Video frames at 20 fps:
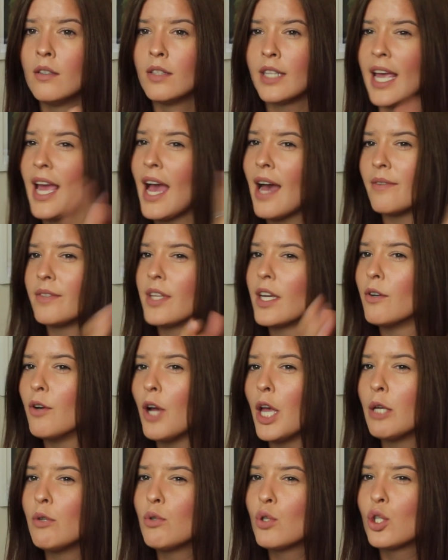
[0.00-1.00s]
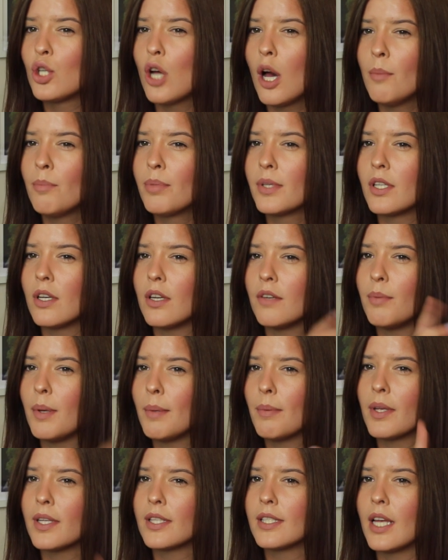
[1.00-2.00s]
they have their own shop so if
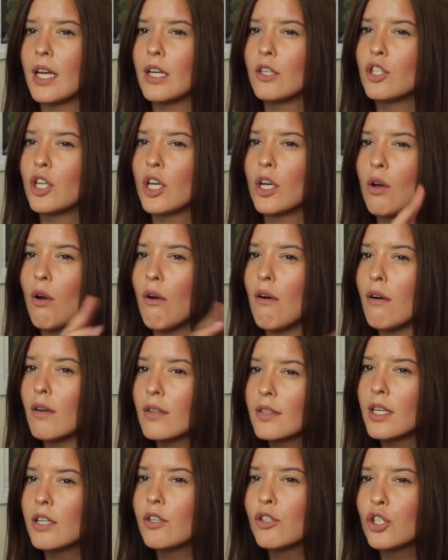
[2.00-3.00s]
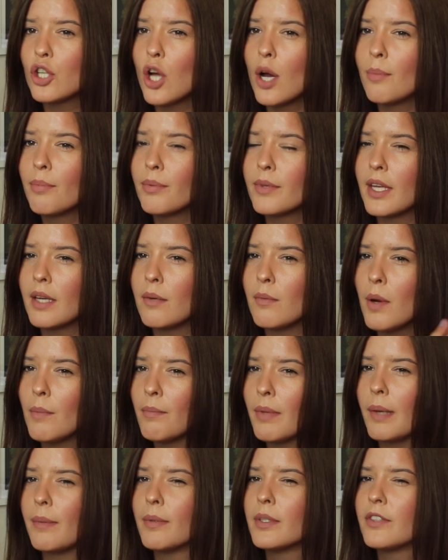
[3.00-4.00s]
people are searching on their shop they
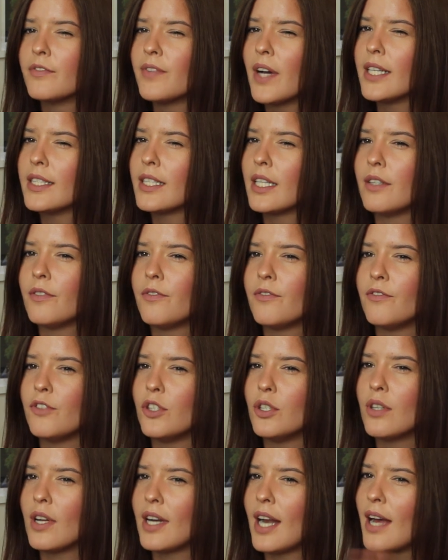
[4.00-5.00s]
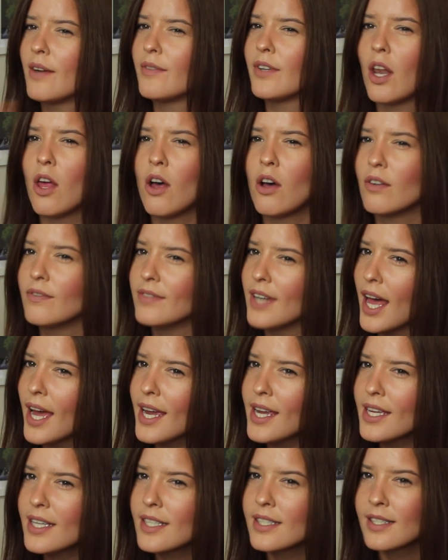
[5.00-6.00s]
won't be able to find it if you don't have a lot of
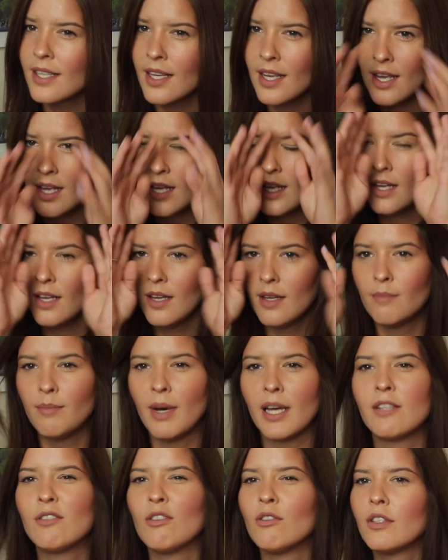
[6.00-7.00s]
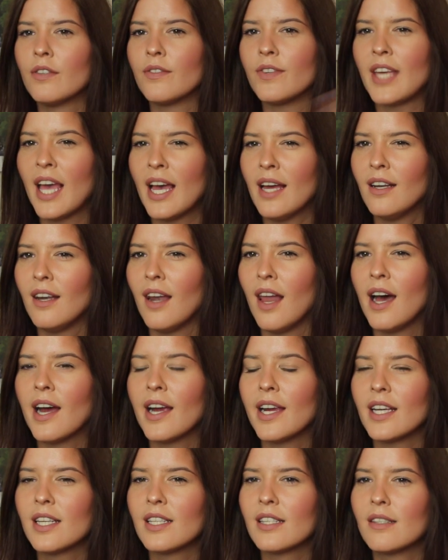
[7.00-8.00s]
likes but I sort of get
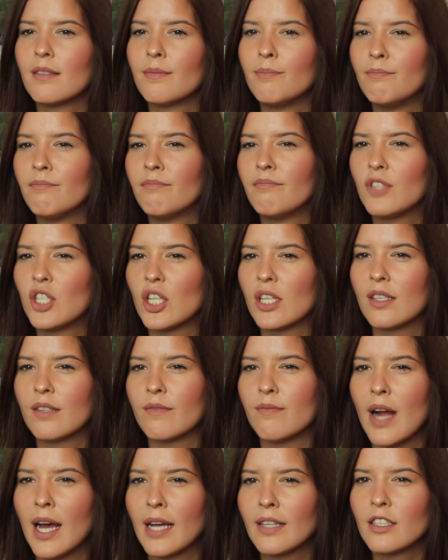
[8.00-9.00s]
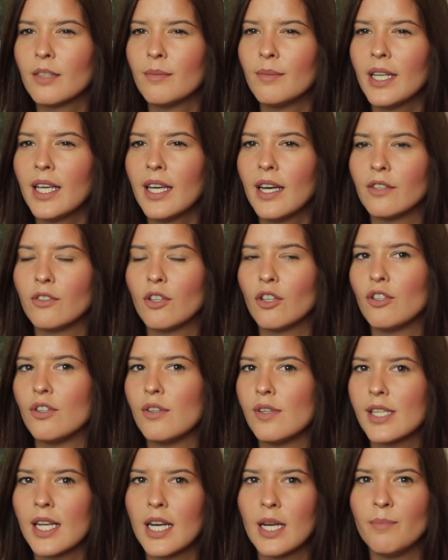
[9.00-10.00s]
likes just randomly. I don't
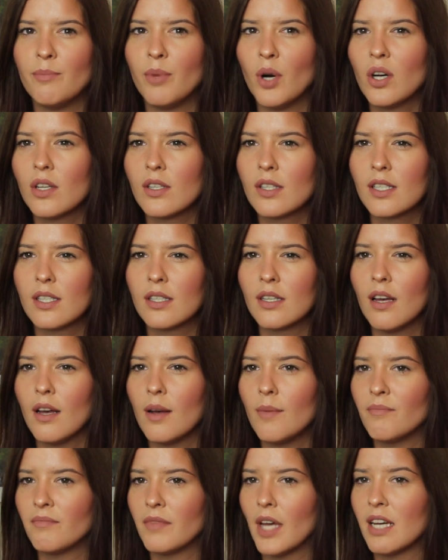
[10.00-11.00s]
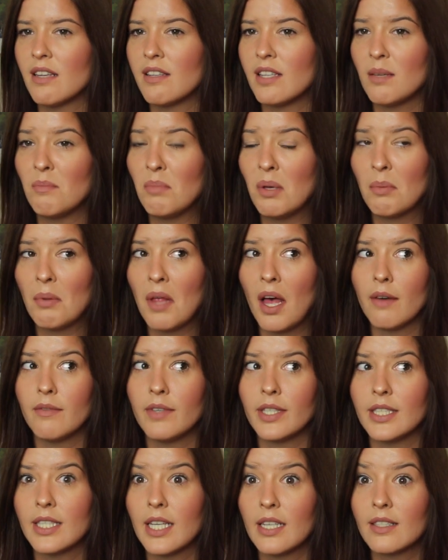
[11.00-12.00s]
use any bots. Um, I see people
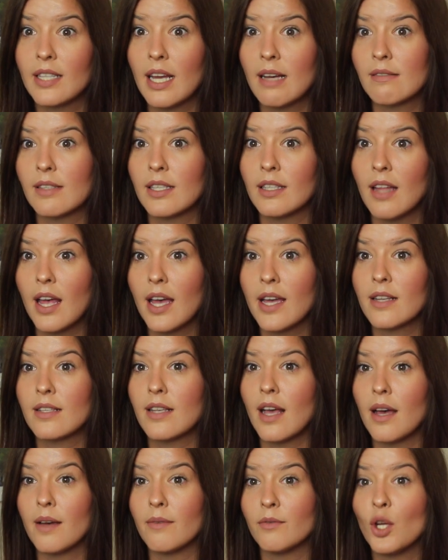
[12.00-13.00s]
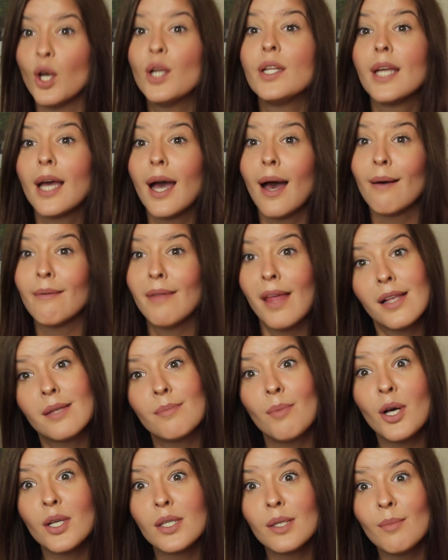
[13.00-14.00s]
having 10,000 likes. I have no idea how
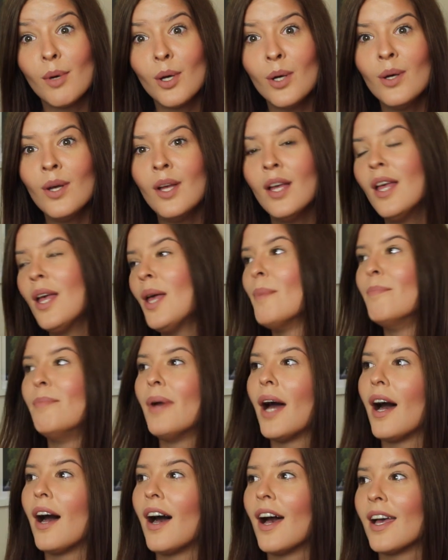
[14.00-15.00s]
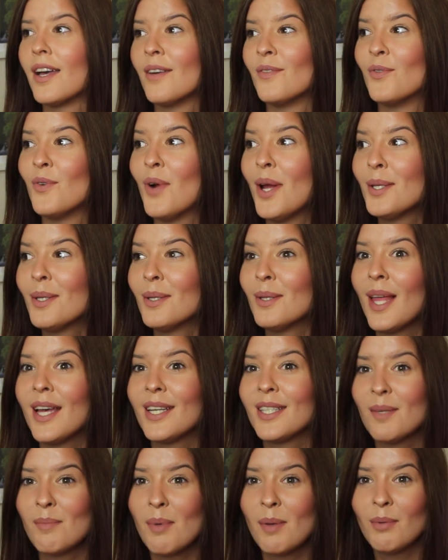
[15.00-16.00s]
that's possible. But I have read
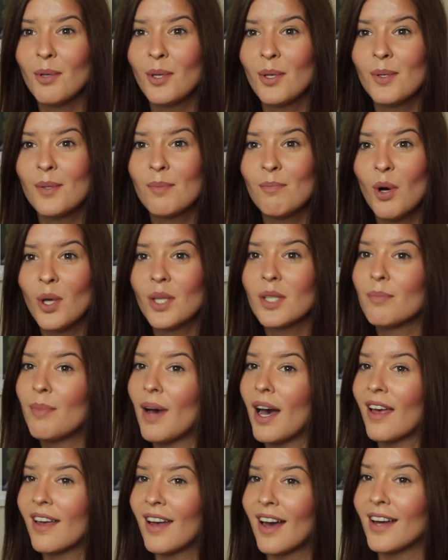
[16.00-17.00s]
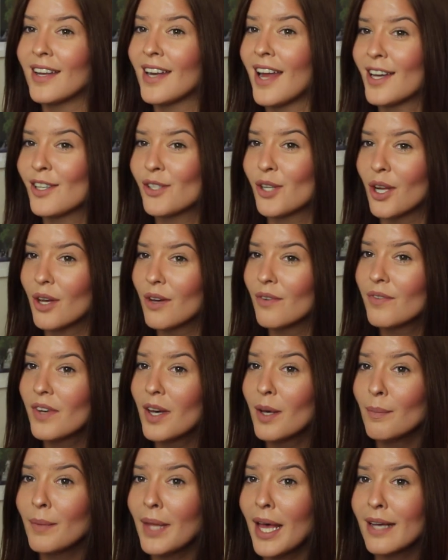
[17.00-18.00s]
online that people use bots, but I can't actually
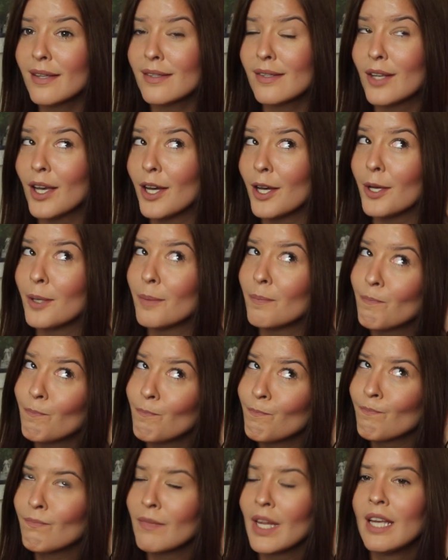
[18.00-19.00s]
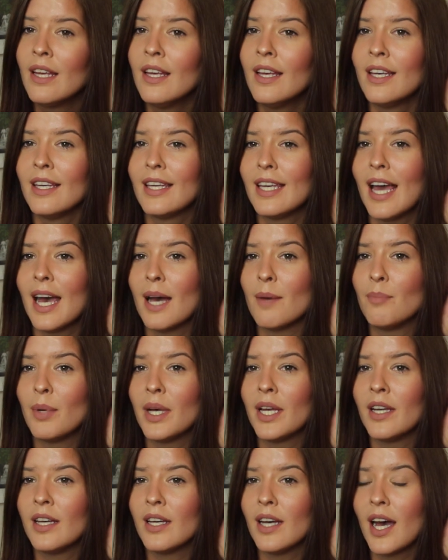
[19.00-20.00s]
confirm that. So yeah,
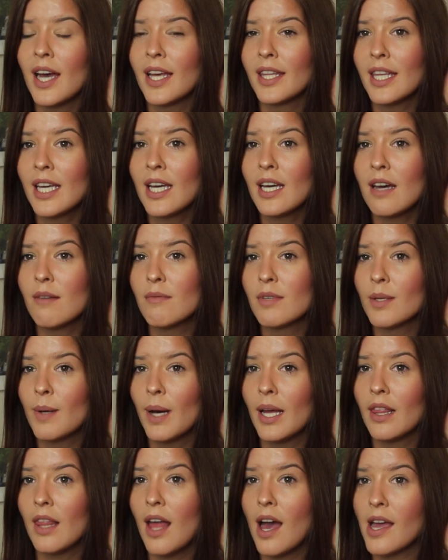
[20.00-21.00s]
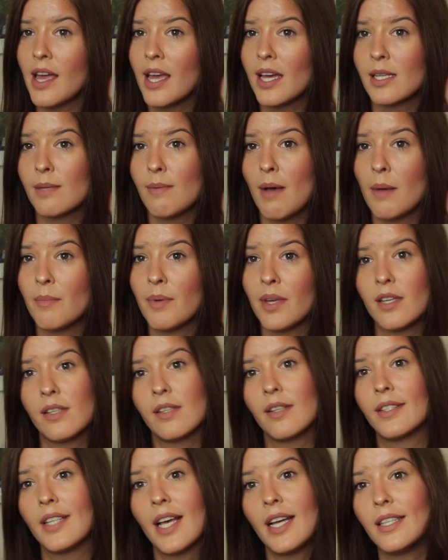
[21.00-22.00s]
but I think I was quite lucky as well
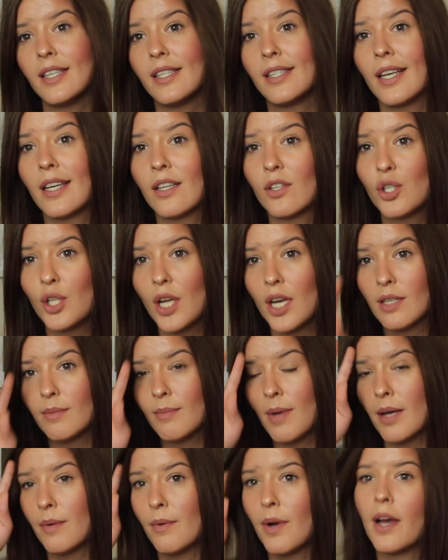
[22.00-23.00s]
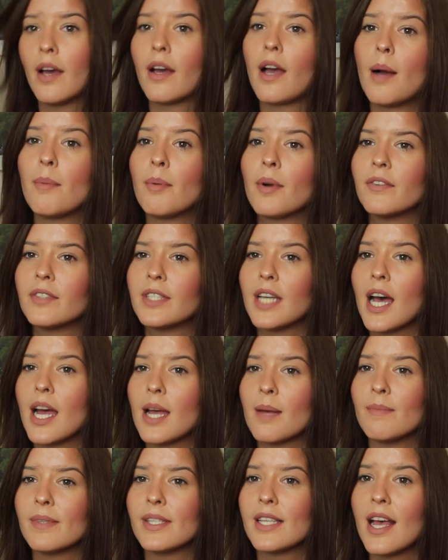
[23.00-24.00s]
because Society 6 shared my work a couple of
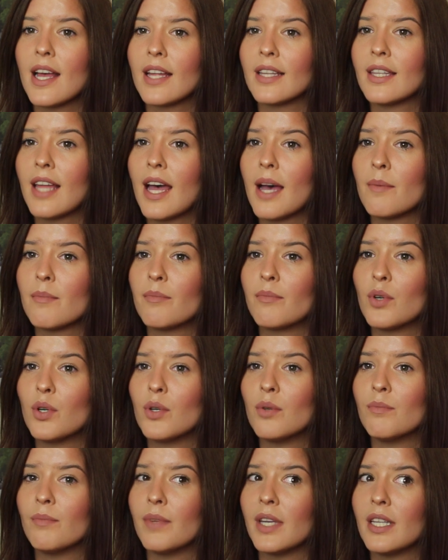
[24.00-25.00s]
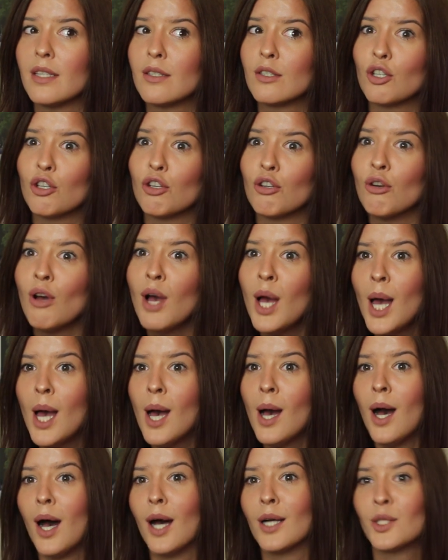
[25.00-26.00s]
times and that brought me to
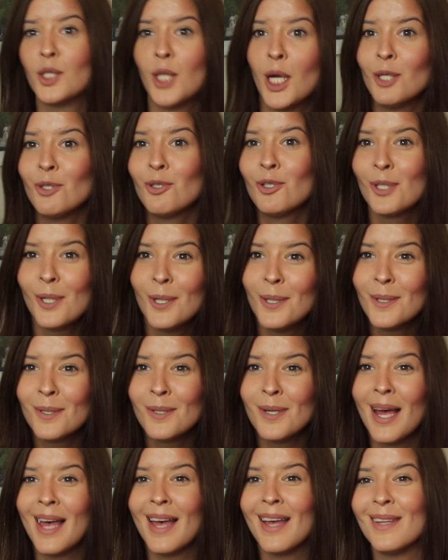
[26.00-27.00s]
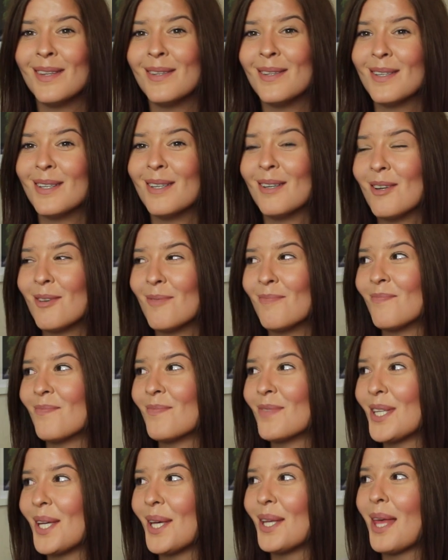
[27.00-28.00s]
attention. And
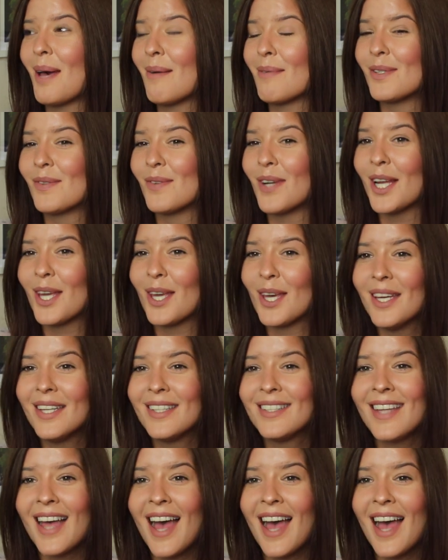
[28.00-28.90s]
um, so that was really good.